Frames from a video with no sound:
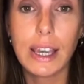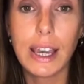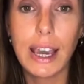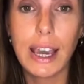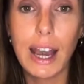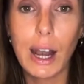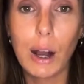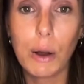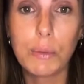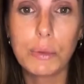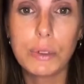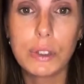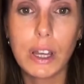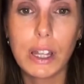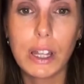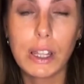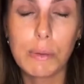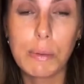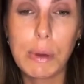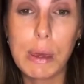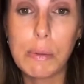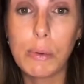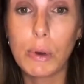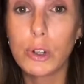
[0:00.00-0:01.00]
It helps other
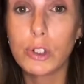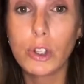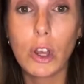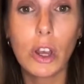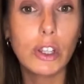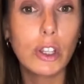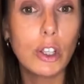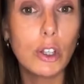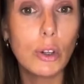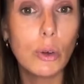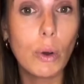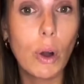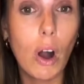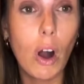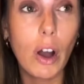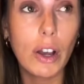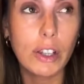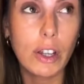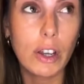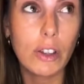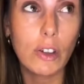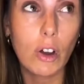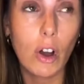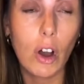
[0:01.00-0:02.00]
people because I know I
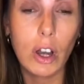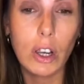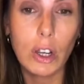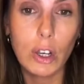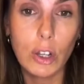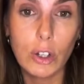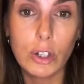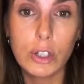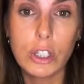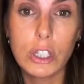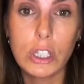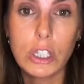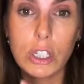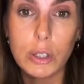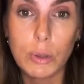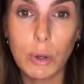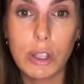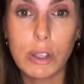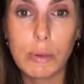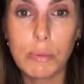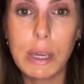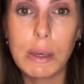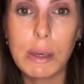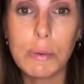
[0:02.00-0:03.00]
know that I looked to
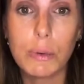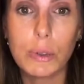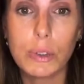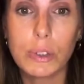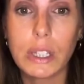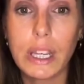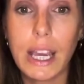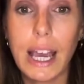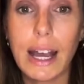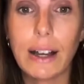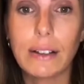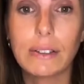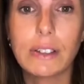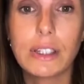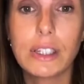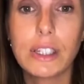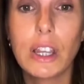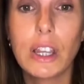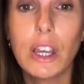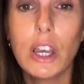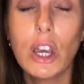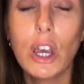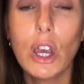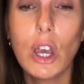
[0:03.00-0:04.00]
other people's accounts